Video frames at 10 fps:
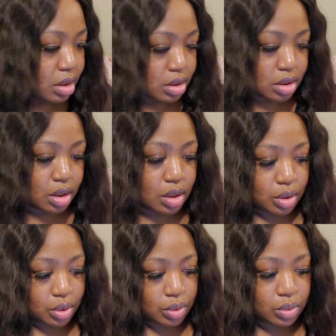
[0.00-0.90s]

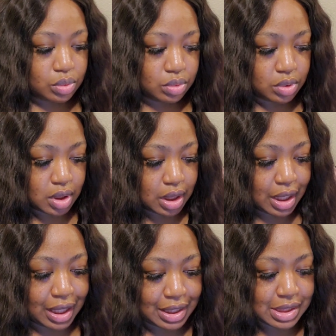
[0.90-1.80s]
So
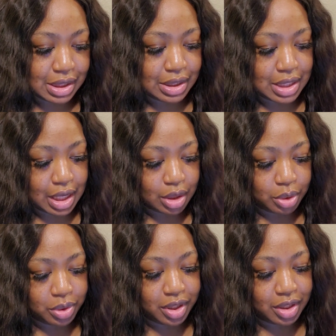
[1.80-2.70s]
I accidentally
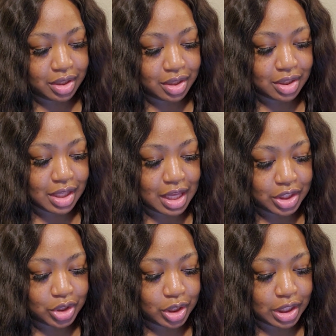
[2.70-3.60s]
downloaded the
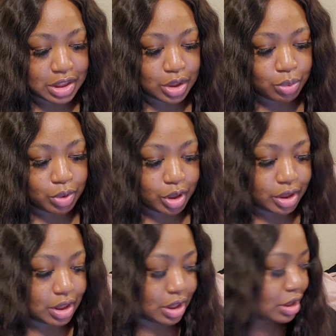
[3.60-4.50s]
calendar as the wrong
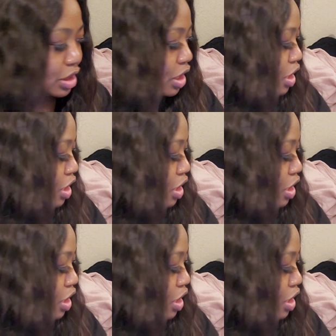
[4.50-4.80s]
thing.